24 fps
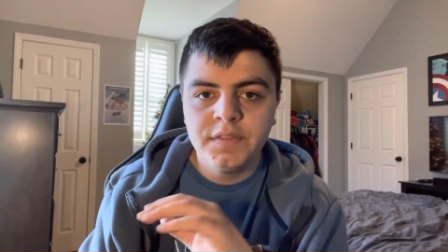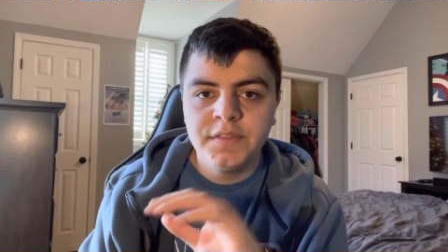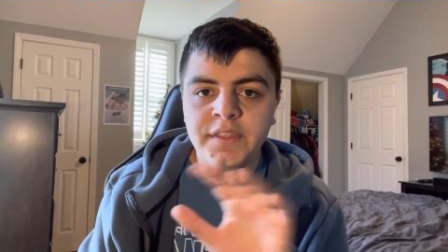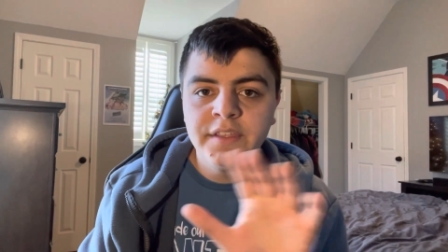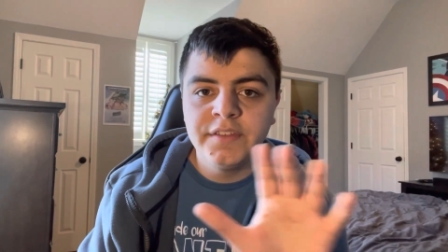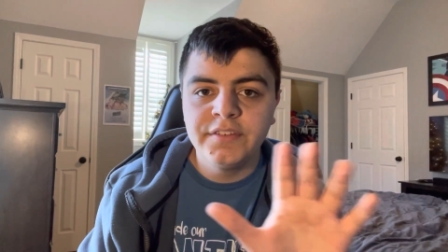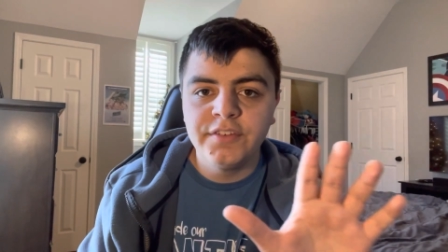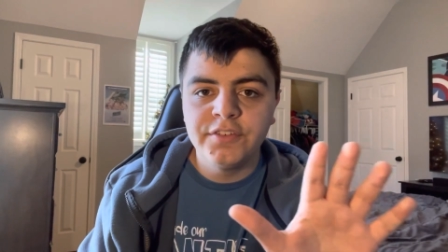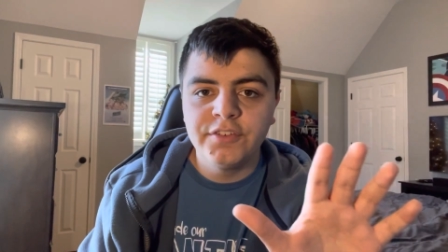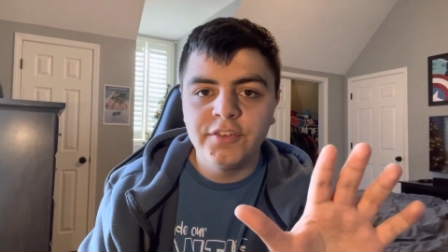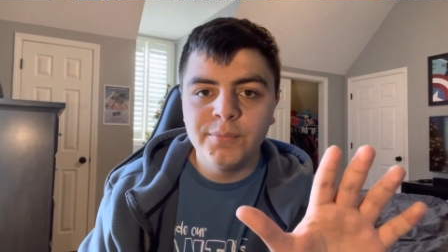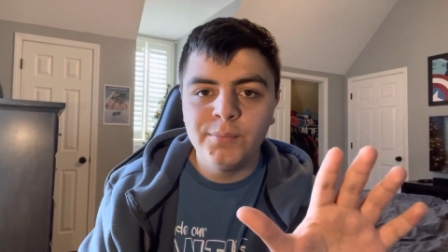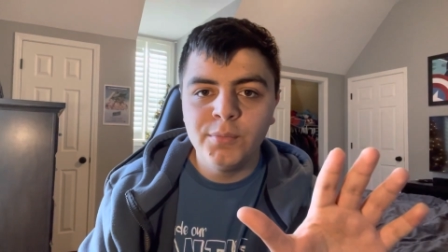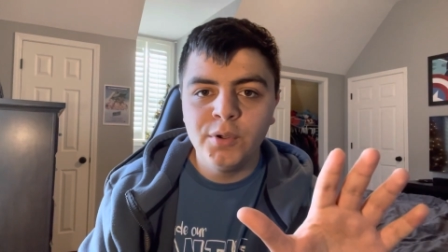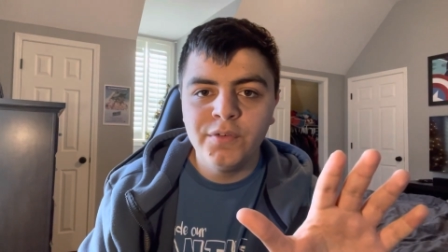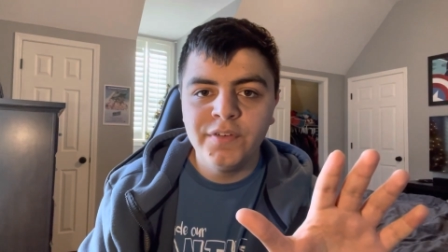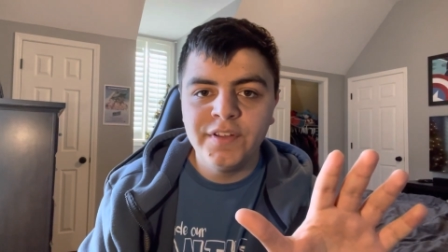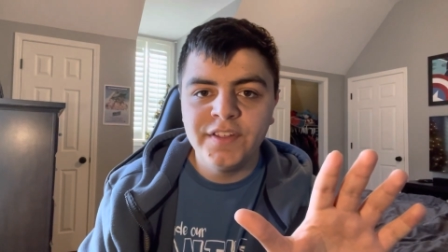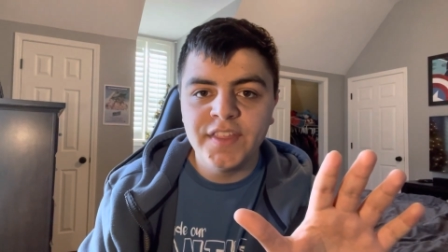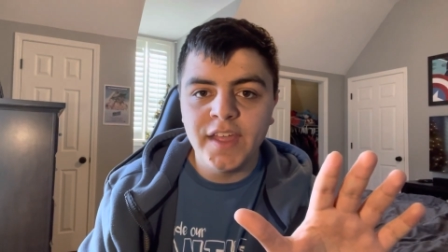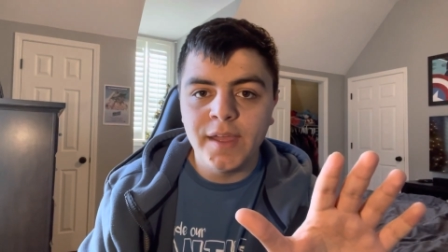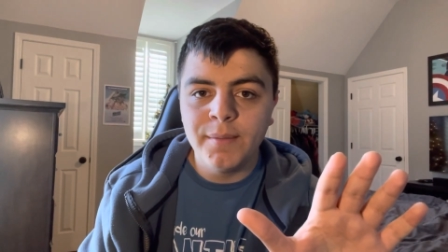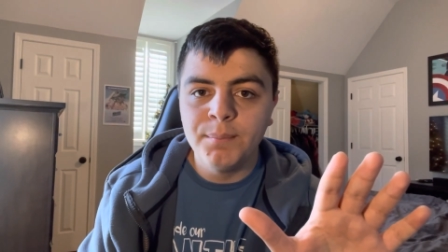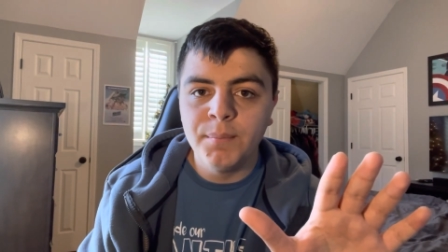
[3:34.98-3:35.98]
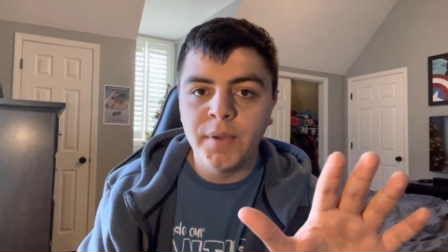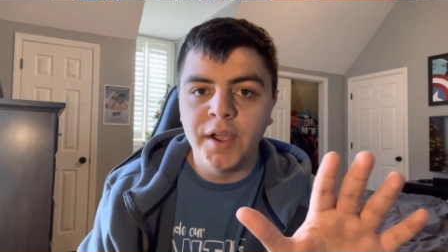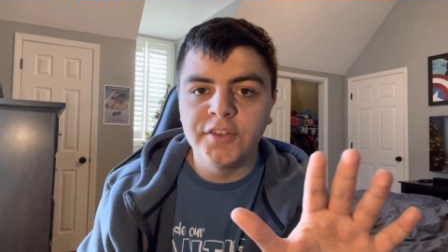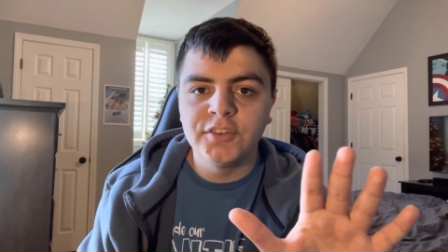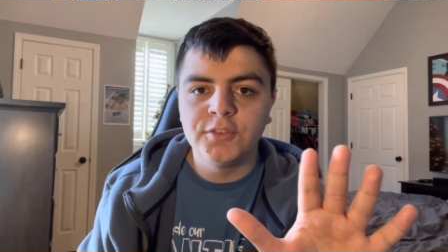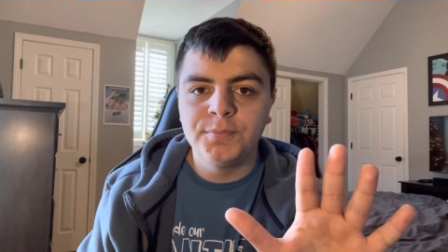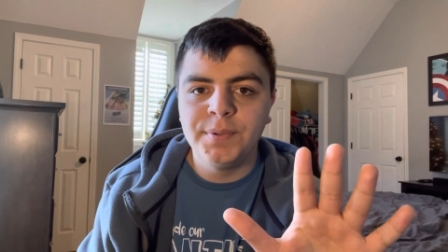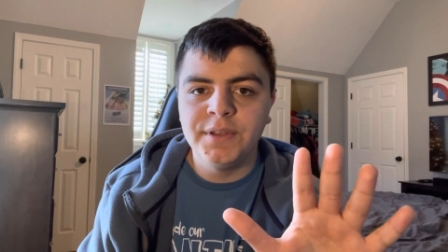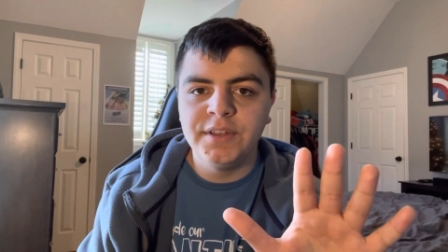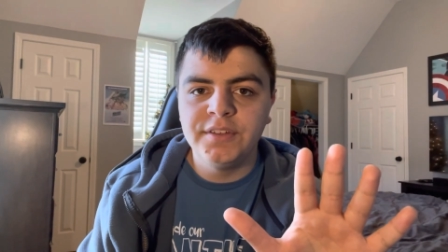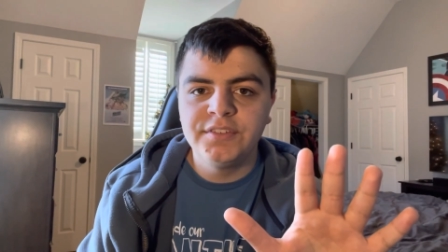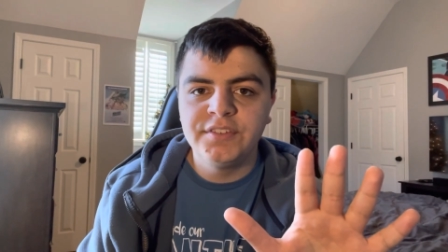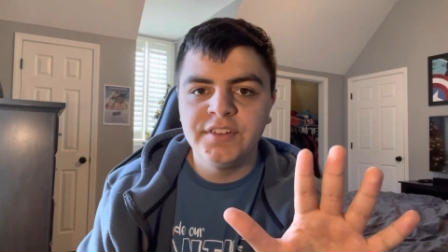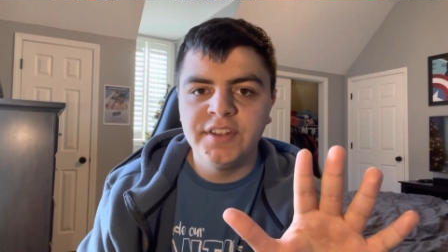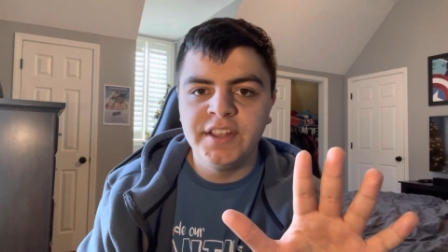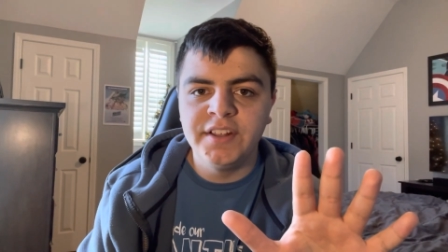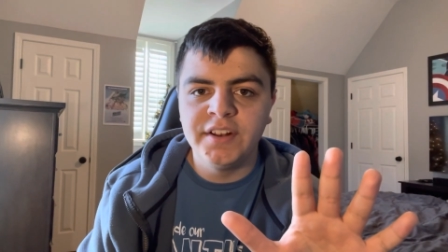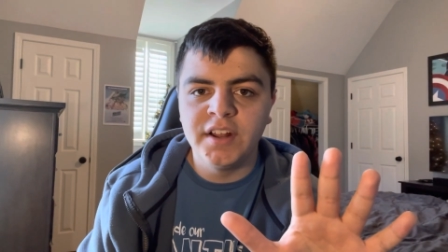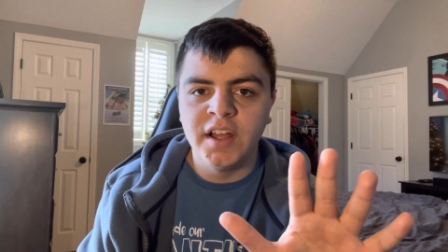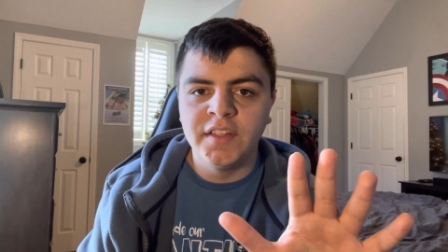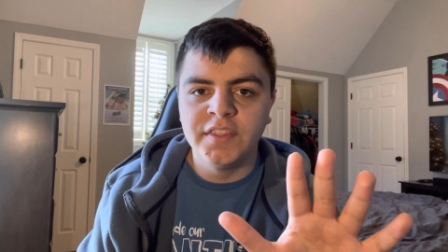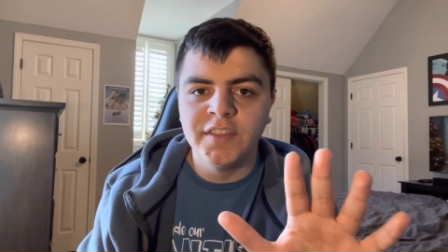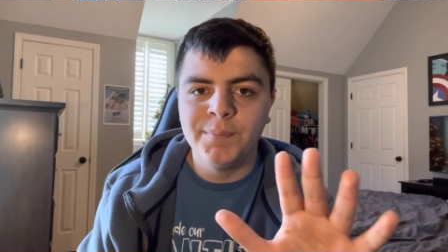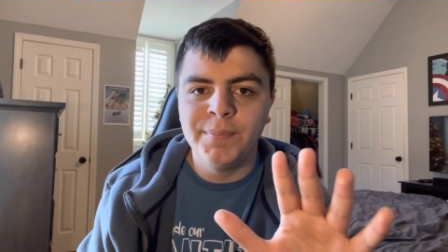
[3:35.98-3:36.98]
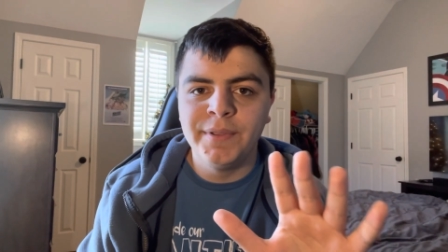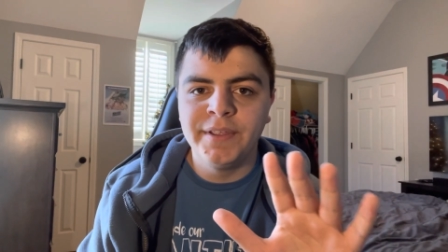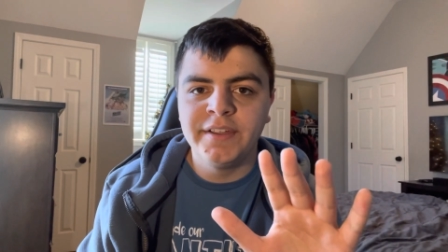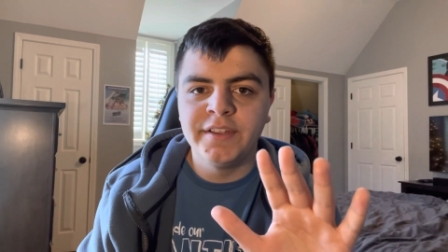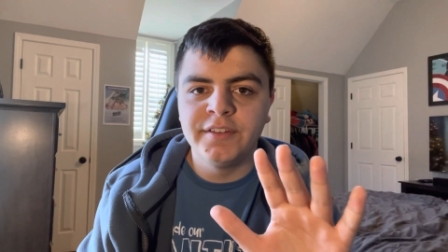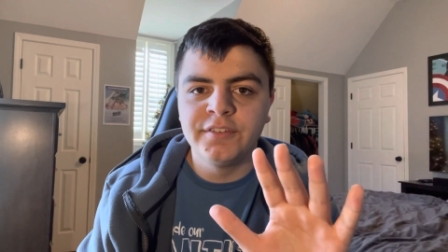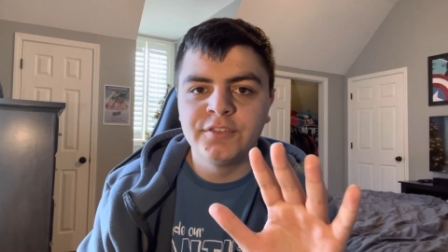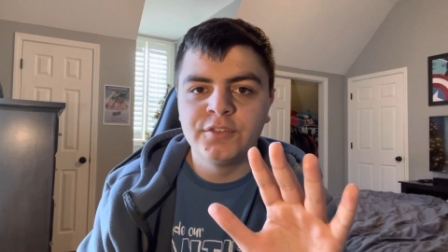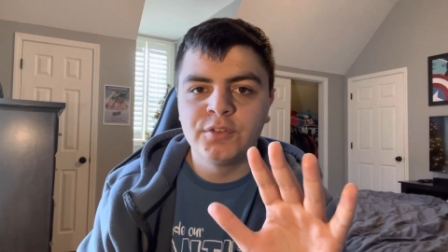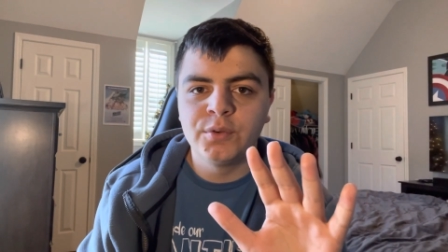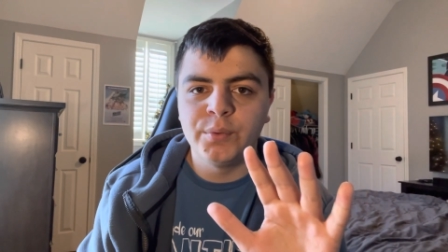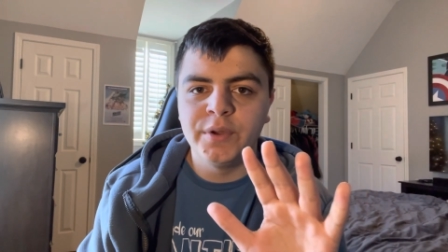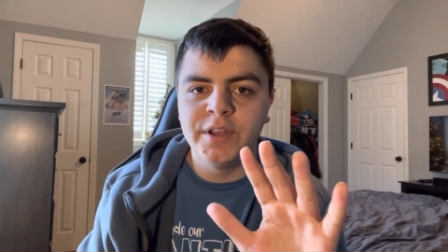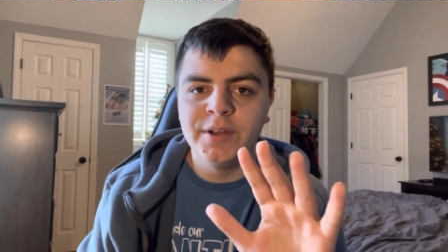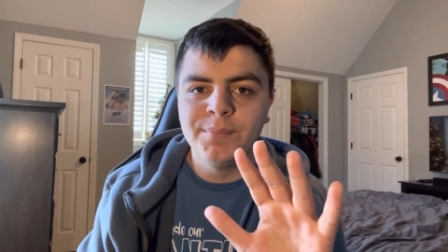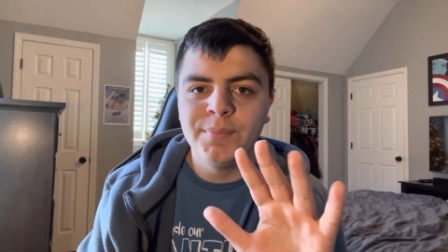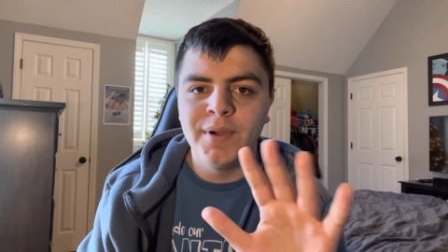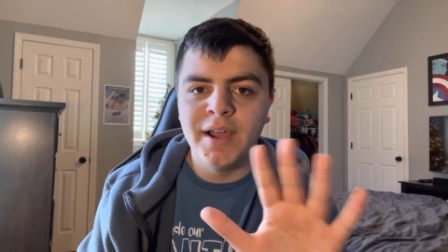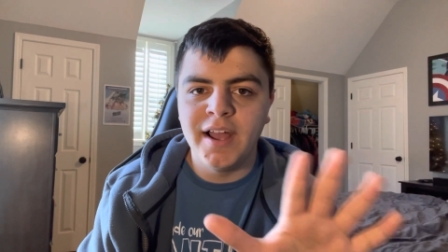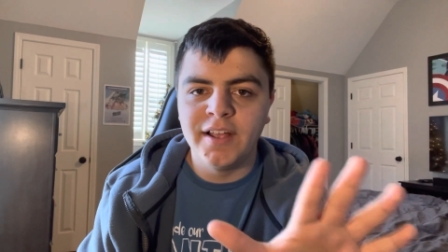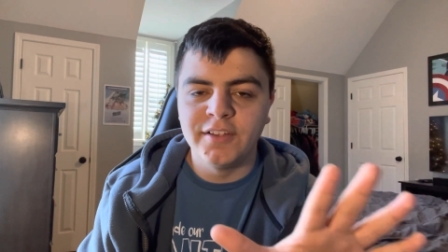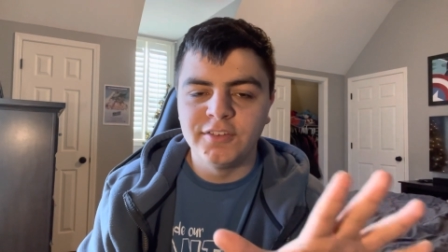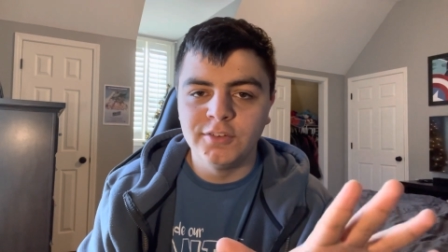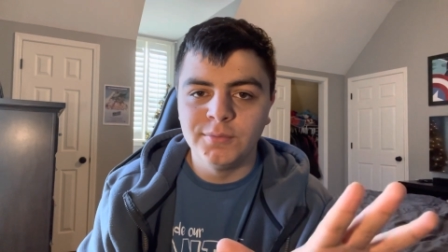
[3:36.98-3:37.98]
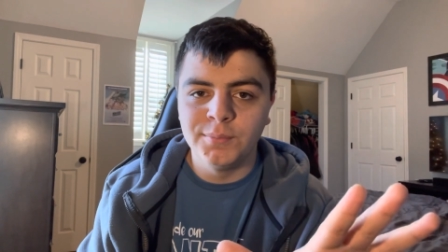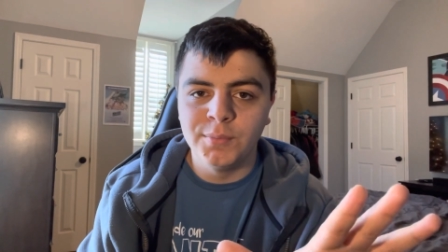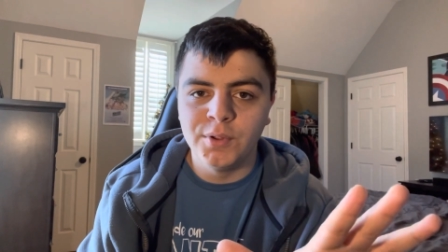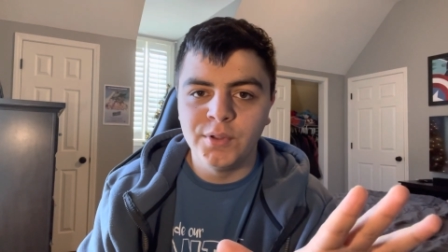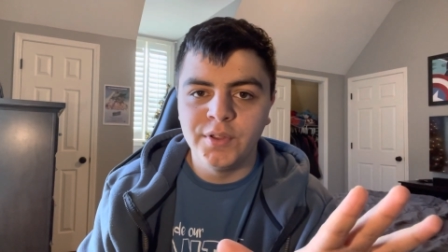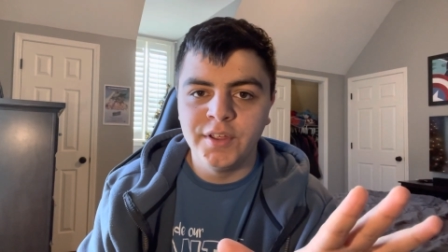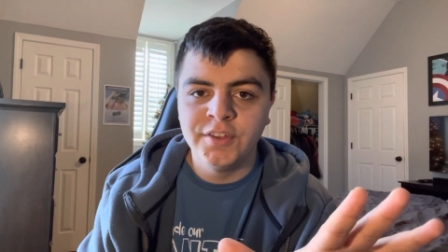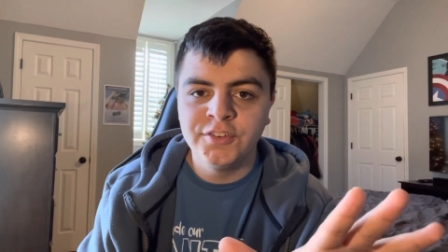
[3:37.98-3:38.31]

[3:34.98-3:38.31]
This is a movie that must be seen on the biggest screen possible,